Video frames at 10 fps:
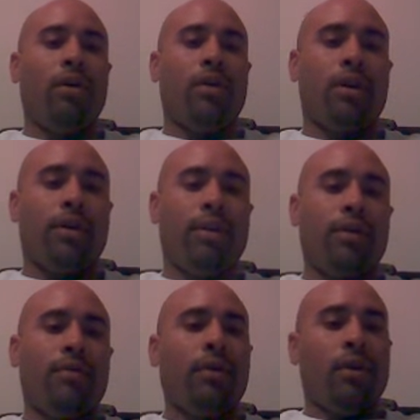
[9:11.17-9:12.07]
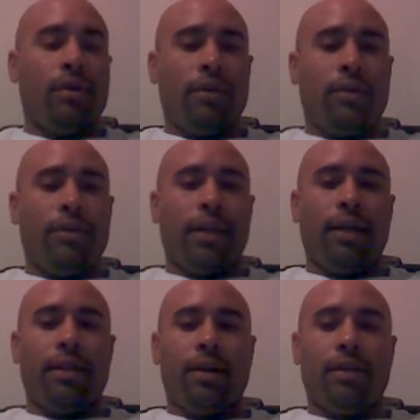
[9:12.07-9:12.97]
on a cliff, or on
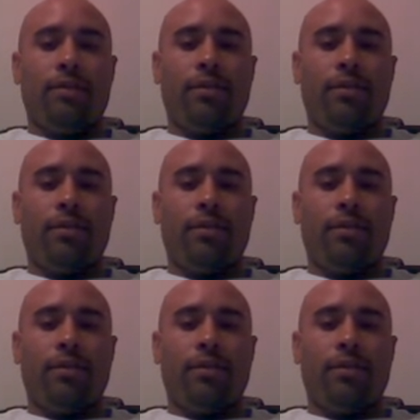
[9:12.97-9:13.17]
flat land.